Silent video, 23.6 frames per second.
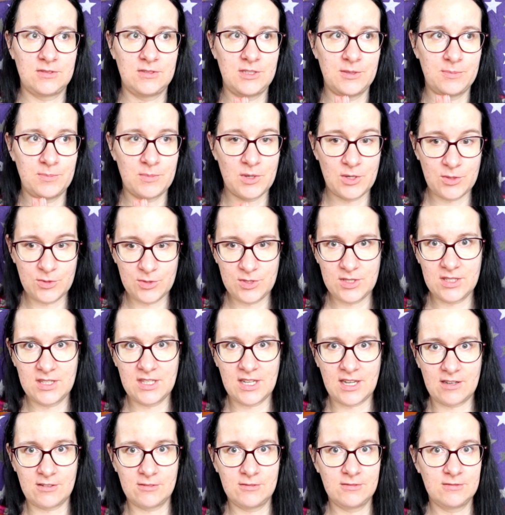the most
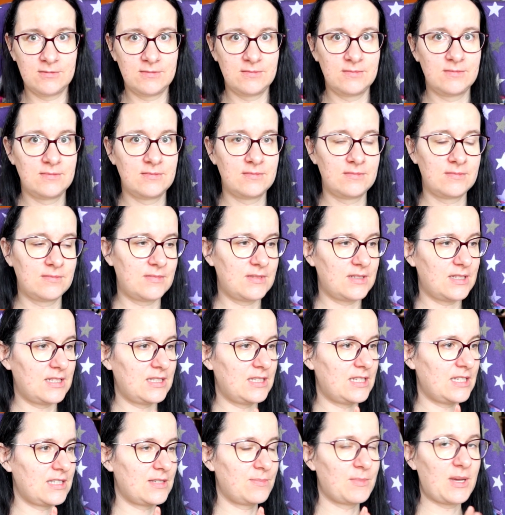now,
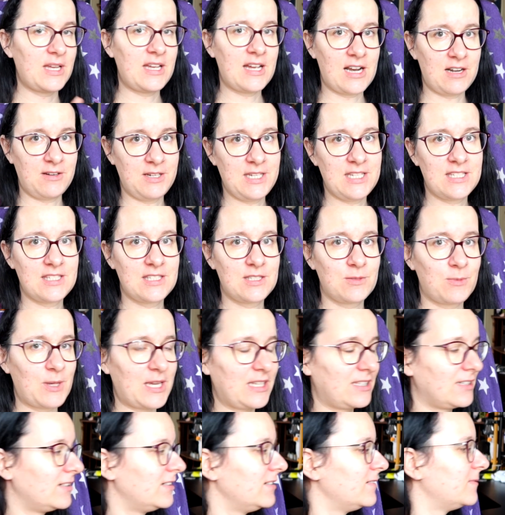that's my Aries
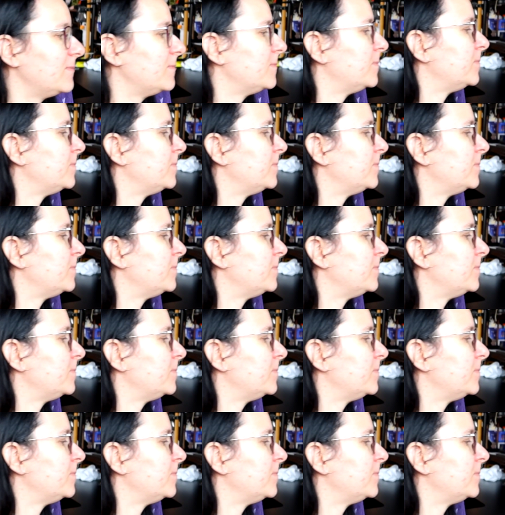sweater.